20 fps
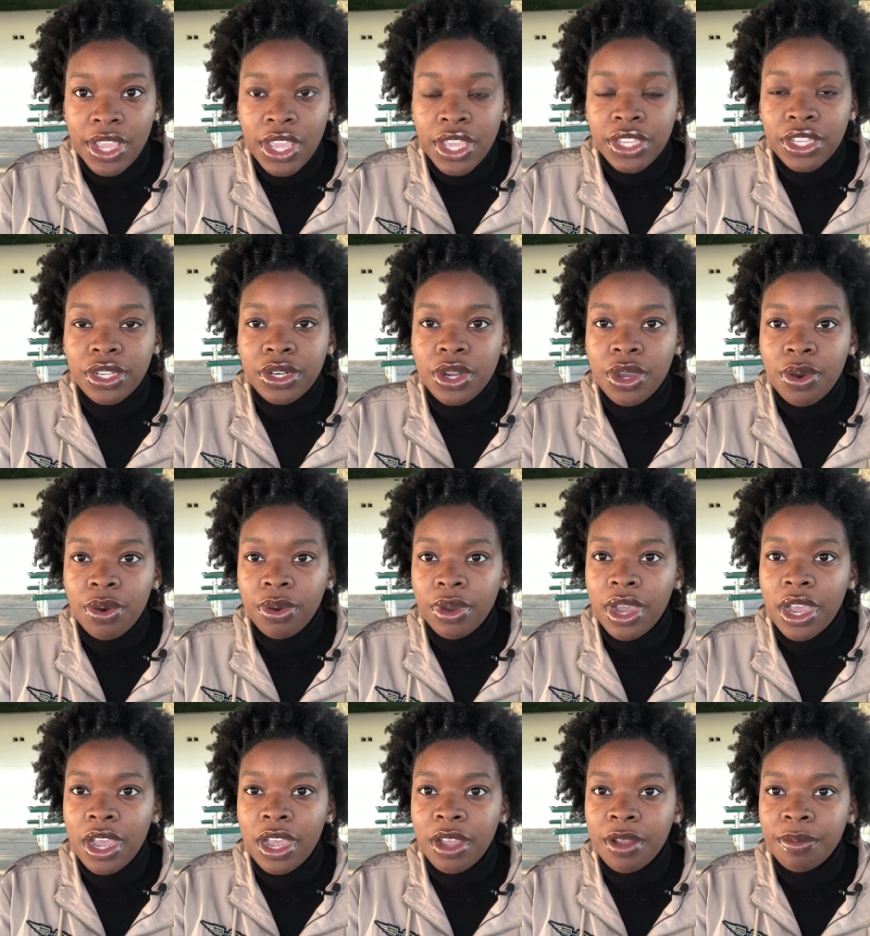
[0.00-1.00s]
You know,
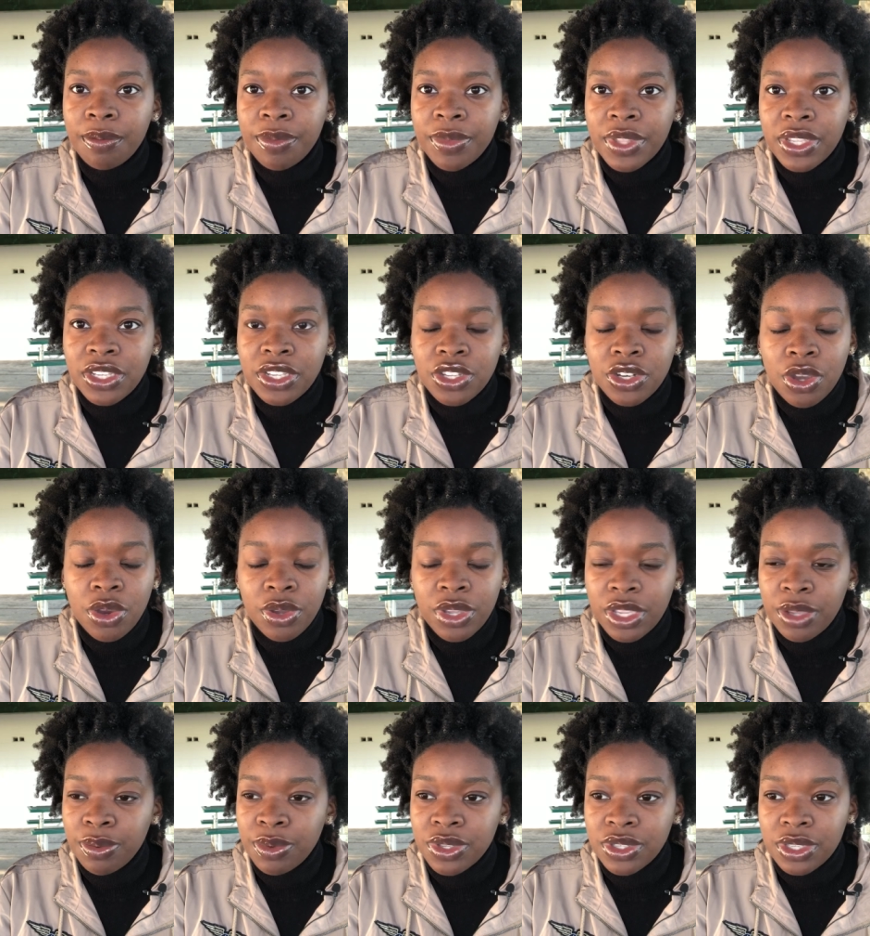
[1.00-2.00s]
um, you know, he
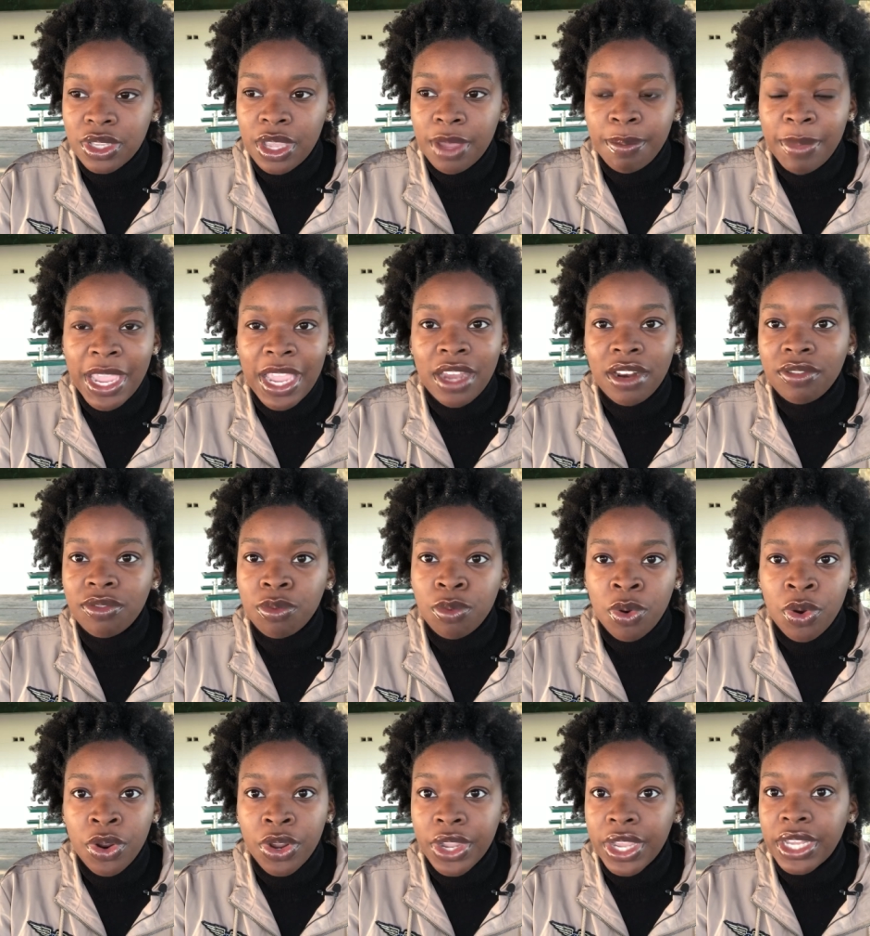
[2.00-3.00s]
was a man of
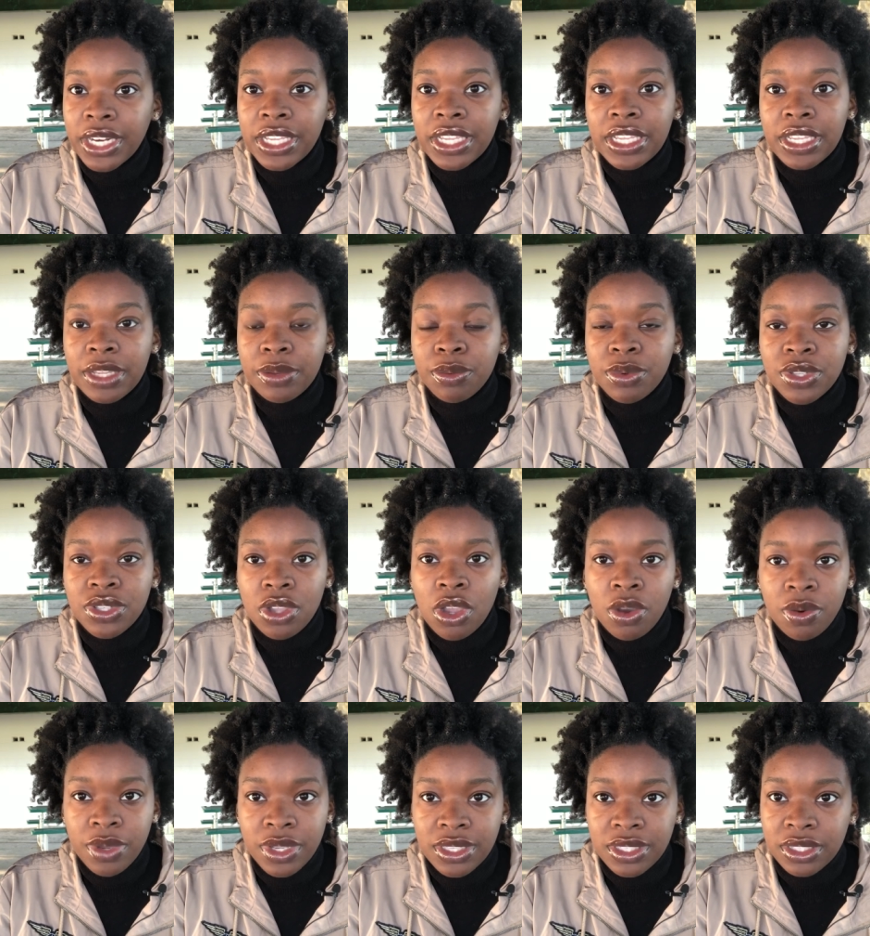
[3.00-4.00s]
war and he was
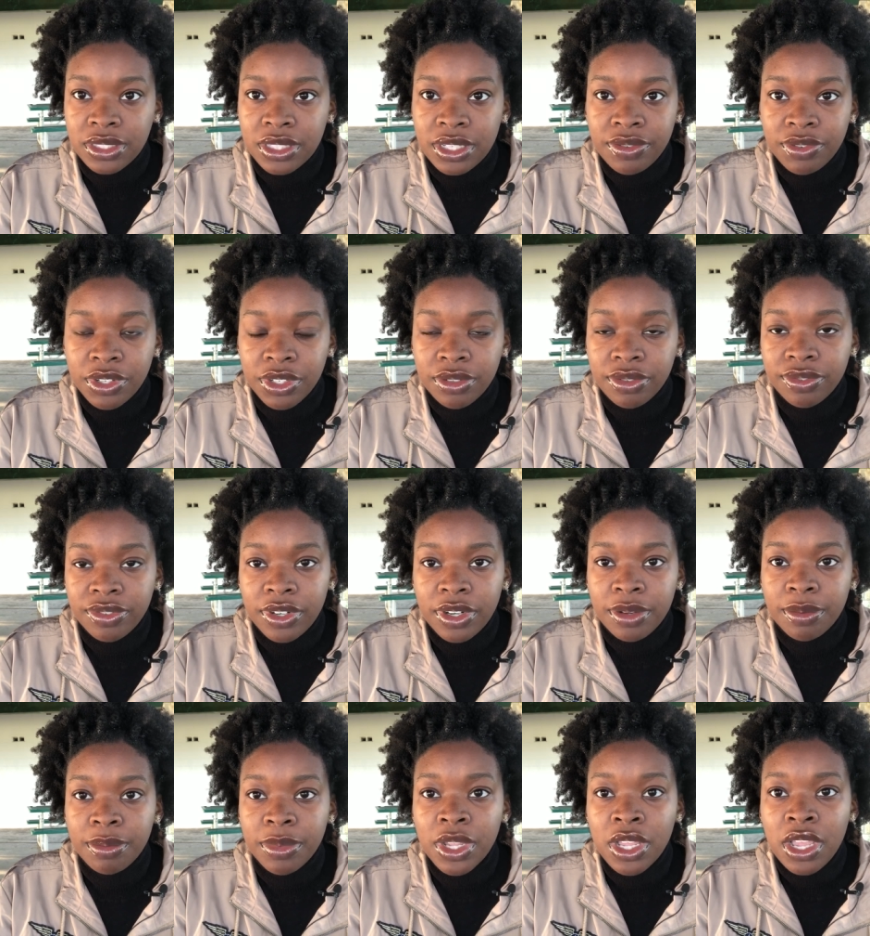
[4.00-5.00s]
always delivered
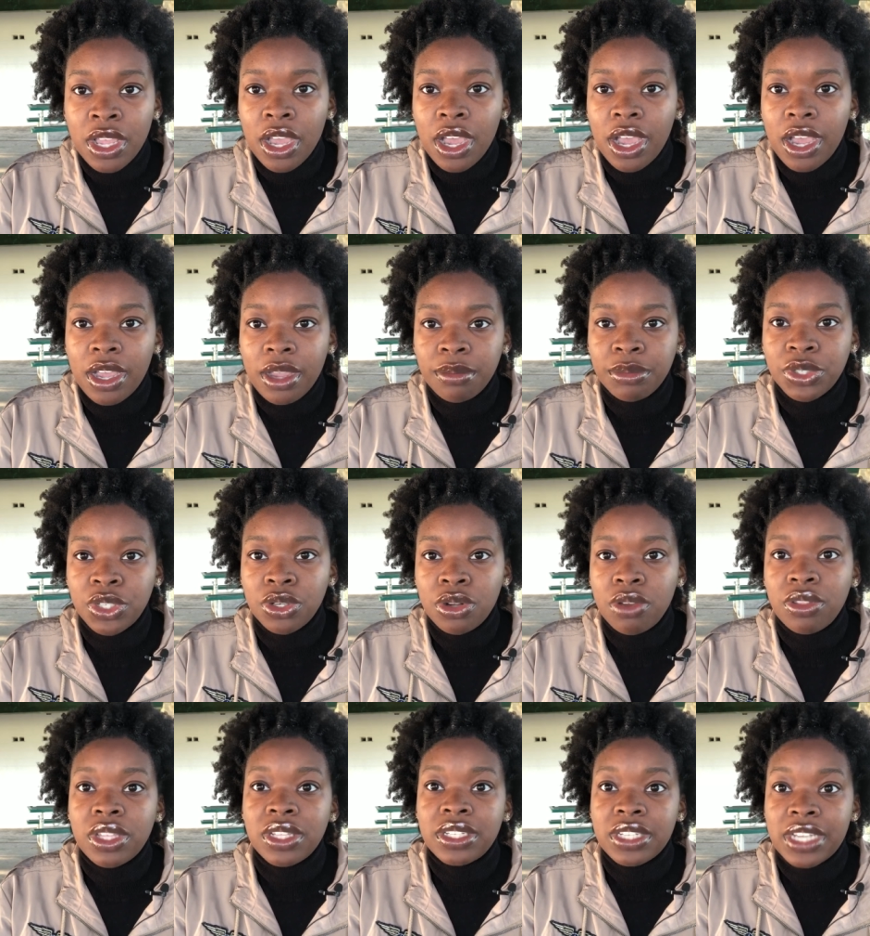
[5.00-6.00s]
from, um, you know,
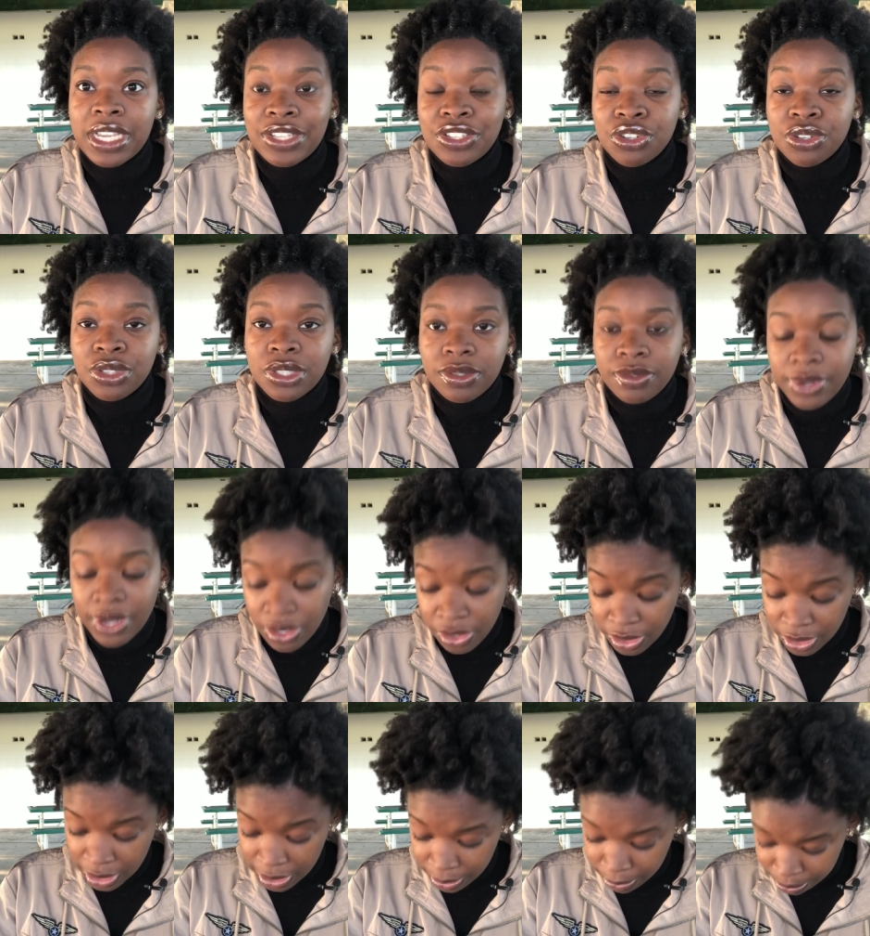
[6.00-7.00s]
the danger
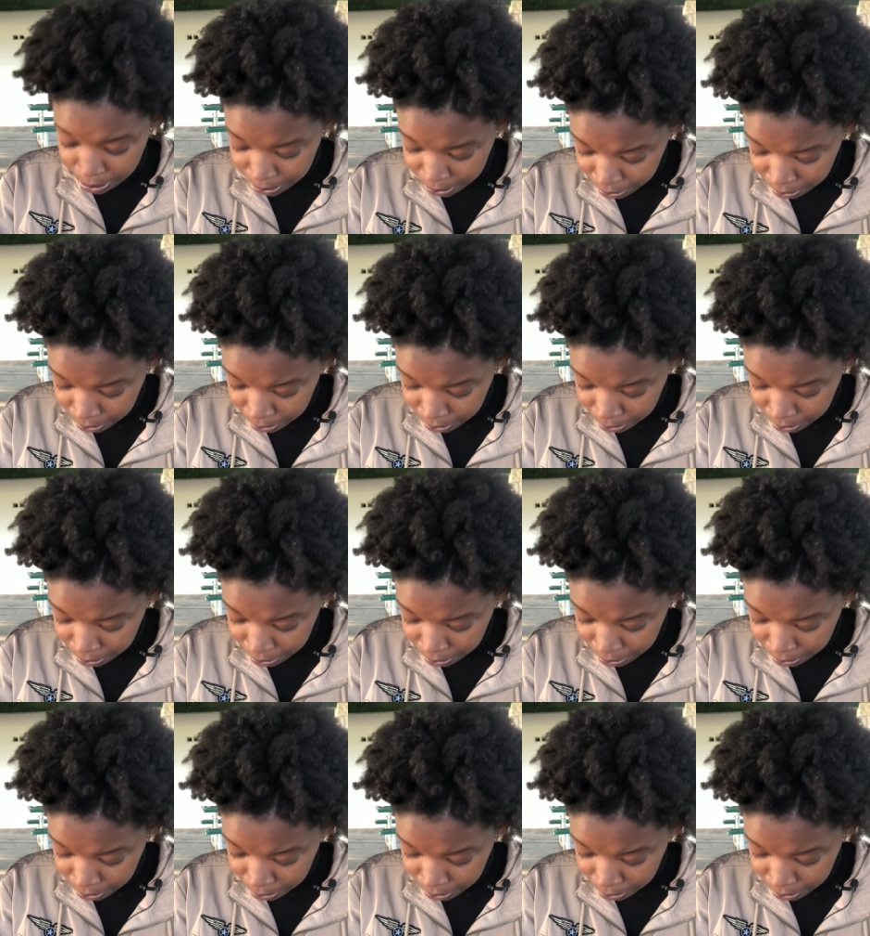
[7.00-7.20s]
surrounding him.